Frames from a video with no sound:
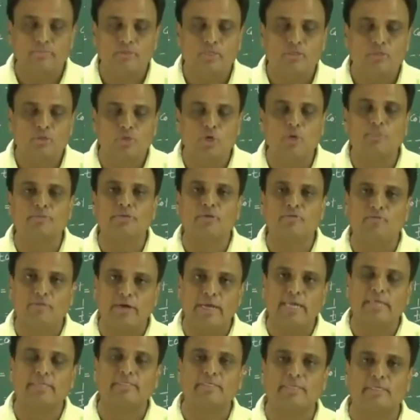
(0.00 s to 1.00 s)
slopes of
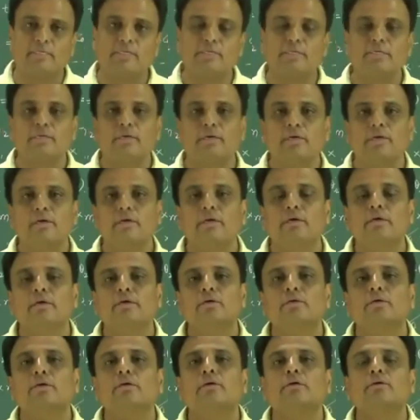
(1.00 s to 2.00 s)
y-axis,
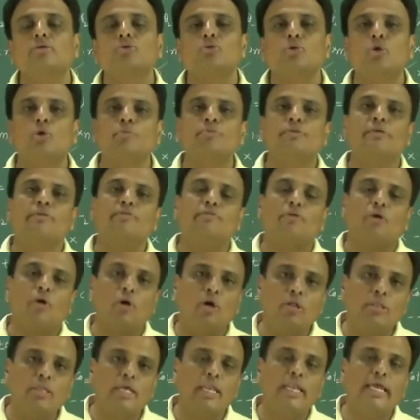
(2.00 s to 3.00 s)
slopes of
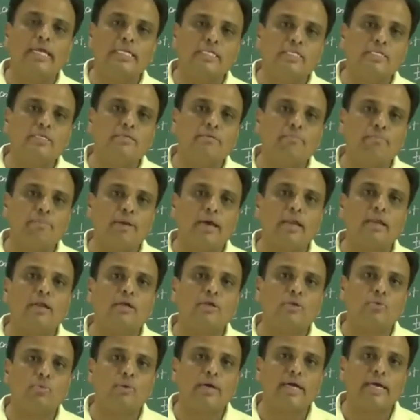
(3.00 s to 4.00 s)
all the lines parallel
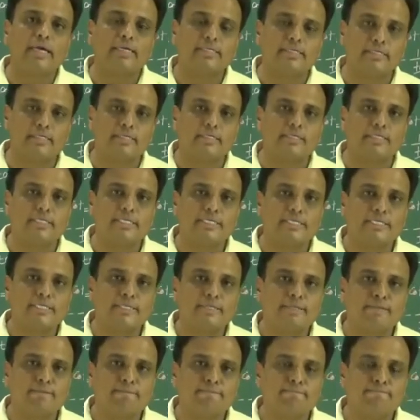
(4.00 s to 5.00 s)
to y-axis
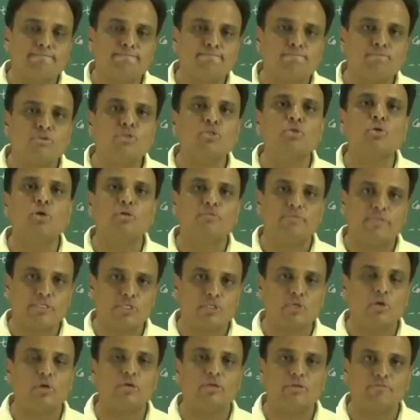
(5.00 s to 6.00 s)
is
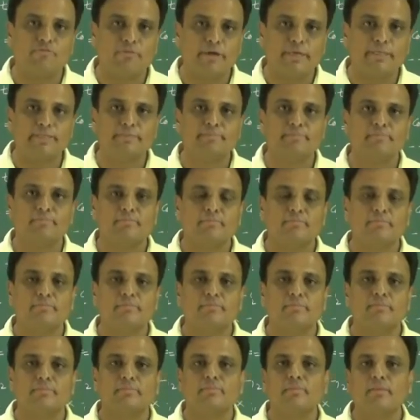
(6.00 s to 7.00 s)
always not defined.
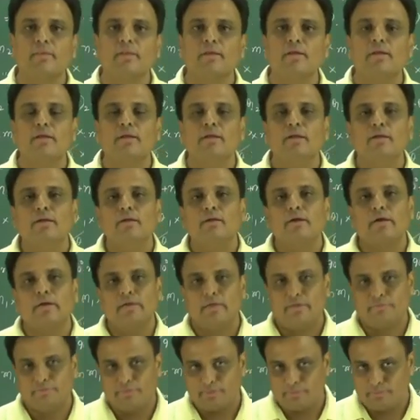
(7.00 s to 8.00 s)

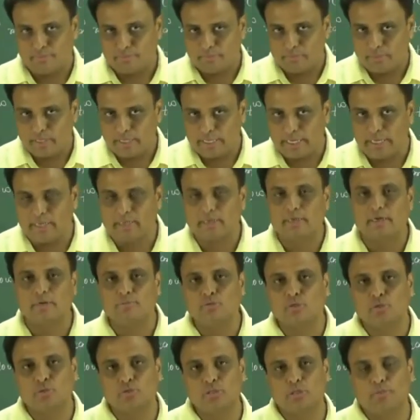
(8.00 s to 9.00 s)
And if the, again
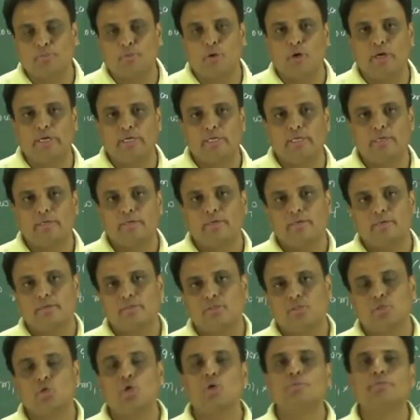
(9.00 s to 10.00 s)
comes to the point,
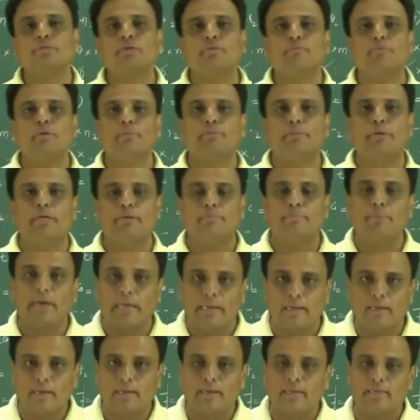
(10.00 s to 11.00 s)
slopes of
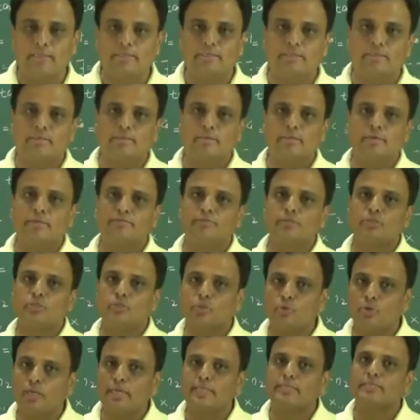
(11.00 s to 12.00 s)
parallel lines, if the
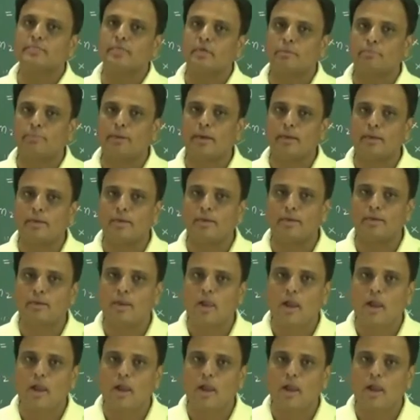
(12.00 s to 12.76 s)
two lines are parallel,